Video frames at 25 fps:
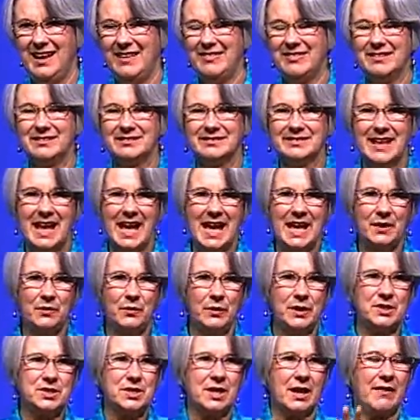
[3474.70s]
And the
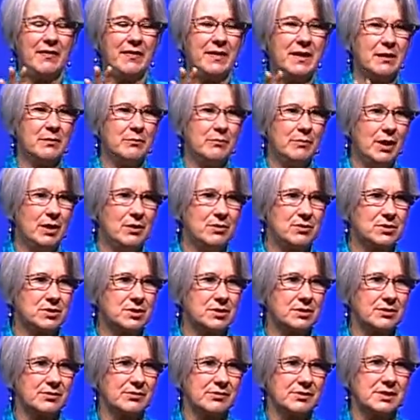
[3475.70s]
language and the
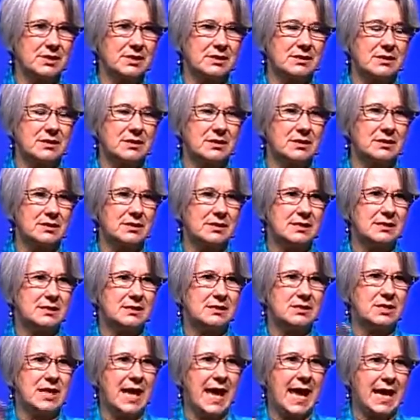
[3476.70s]
emotional
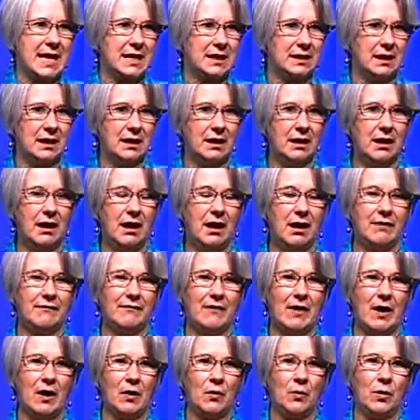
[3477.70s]
state
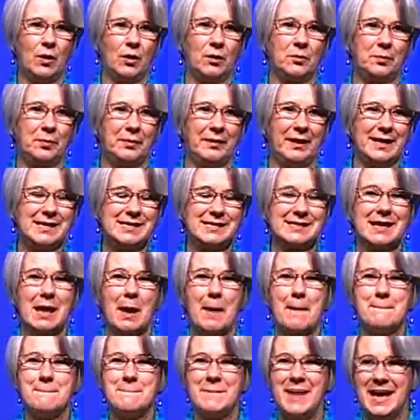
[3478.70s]
of our workplace
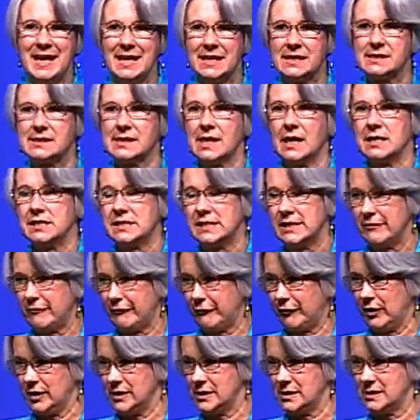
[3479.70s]
makes a
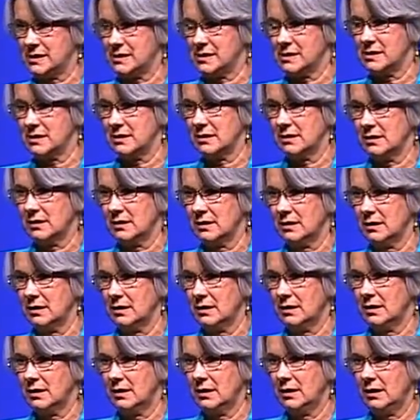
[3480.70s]
difference.
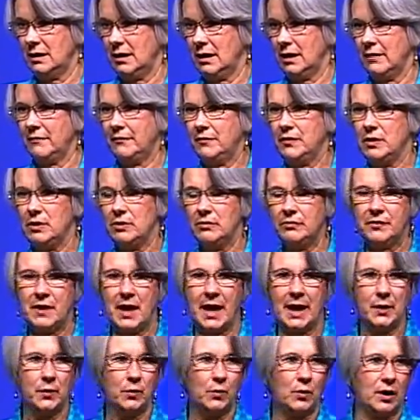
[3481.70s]
If you've
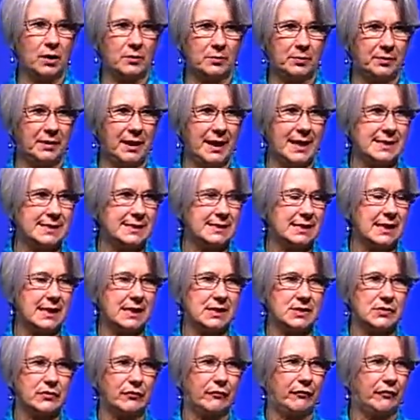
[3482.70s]
got a workplace that is